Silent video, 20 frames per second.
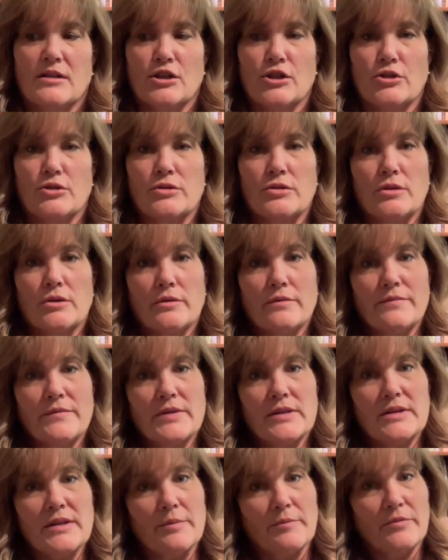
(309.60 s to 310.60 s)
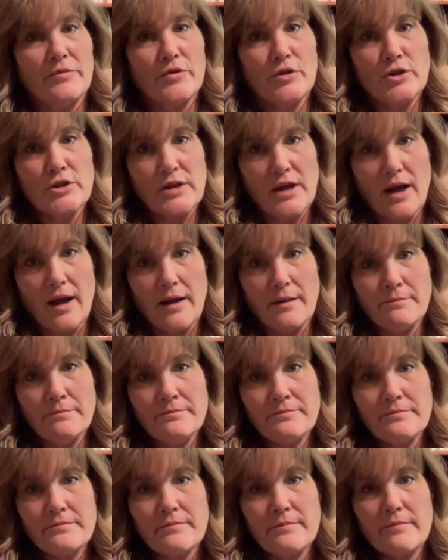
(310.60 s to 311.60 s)
served some of her time
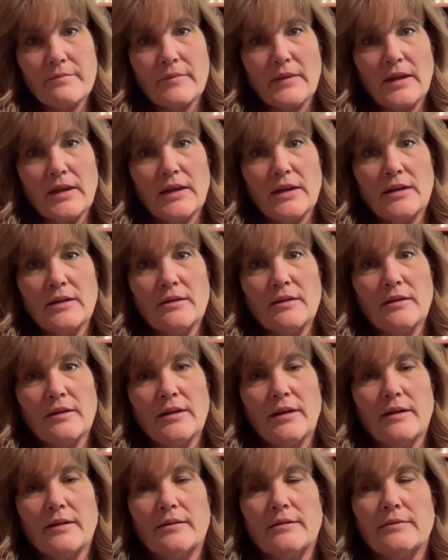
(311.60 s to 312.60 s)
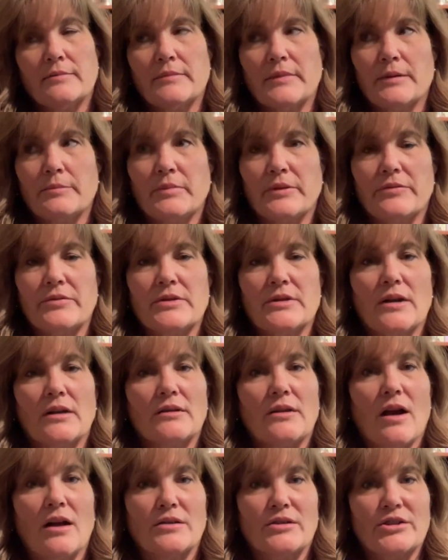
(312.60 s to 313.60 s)
in, I believe it was called
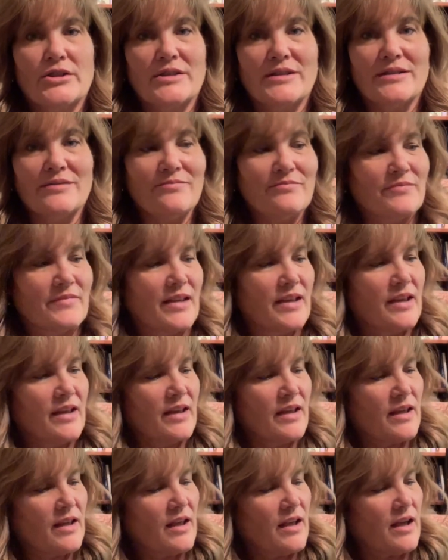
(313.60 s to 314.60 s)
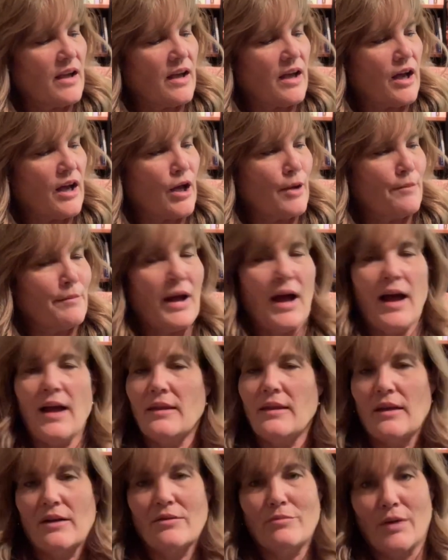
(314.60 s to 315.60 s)
Alderson. I
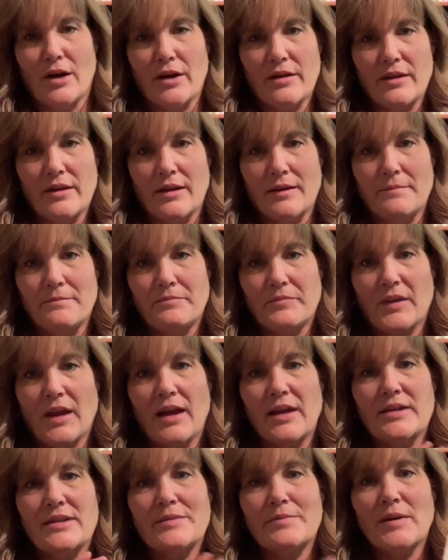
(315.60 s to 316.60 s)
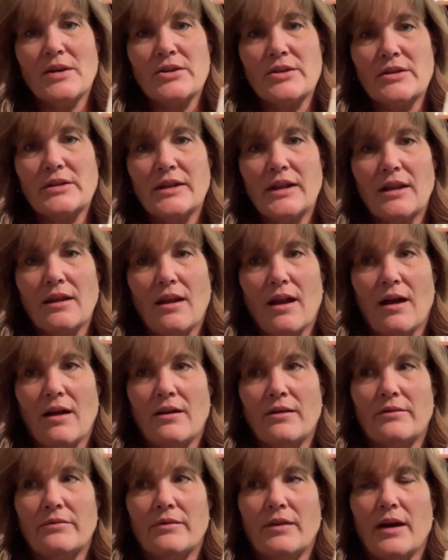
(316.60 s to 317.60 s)
love Martha. I especially
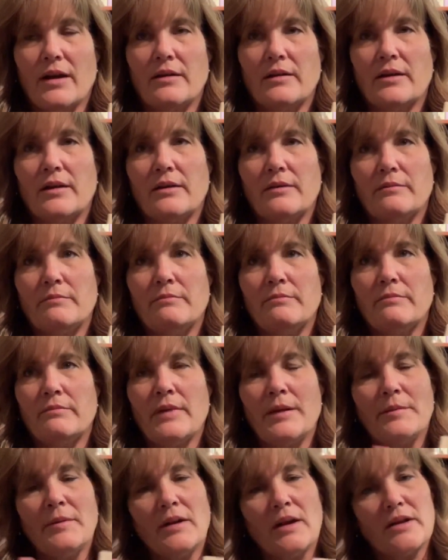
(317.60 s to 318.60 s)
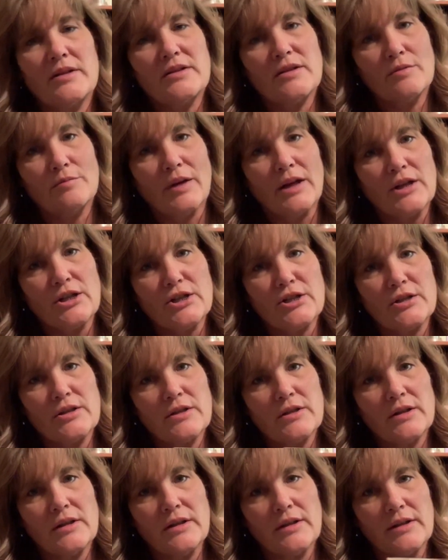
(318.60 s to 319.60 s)
love, maybe not so much
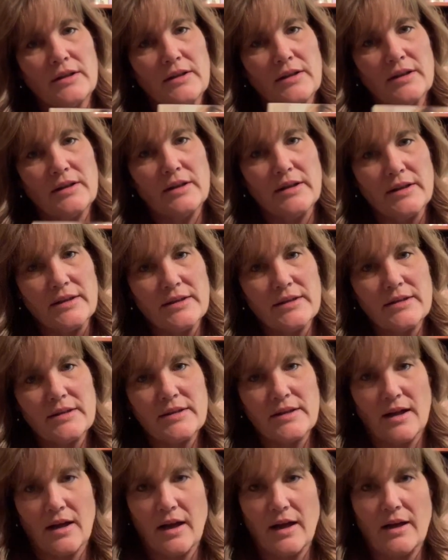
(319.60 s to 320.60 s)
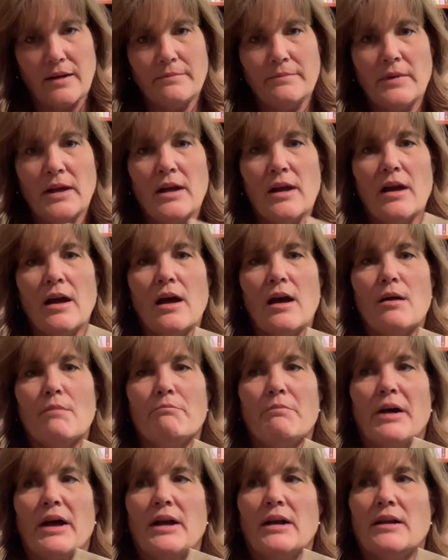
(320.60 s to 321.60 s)
in this time,
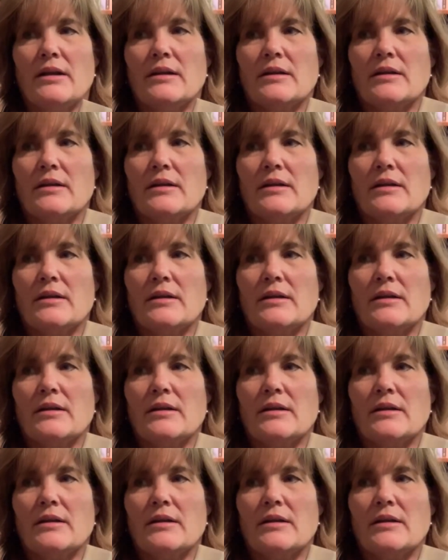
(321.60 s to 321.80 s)
but